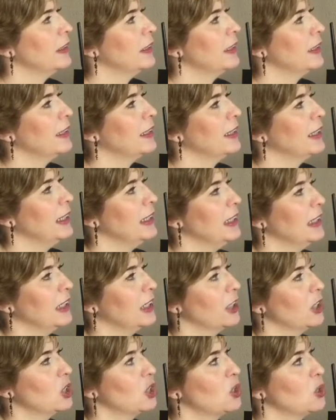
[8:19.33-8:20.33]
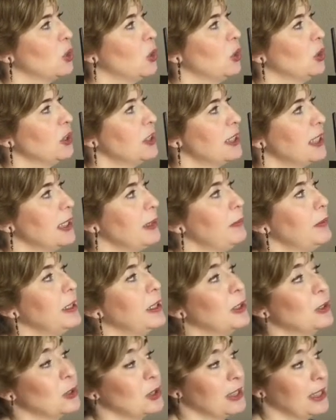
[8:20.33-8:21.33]
They are salty
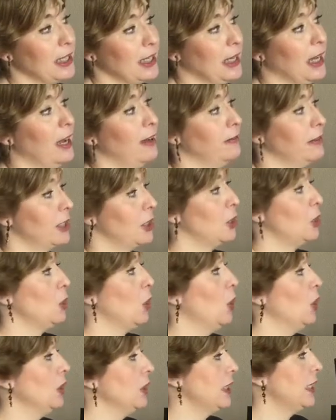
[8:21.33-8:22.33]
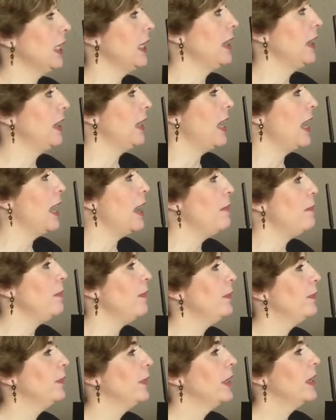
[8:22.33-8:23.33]
because they have salt in them,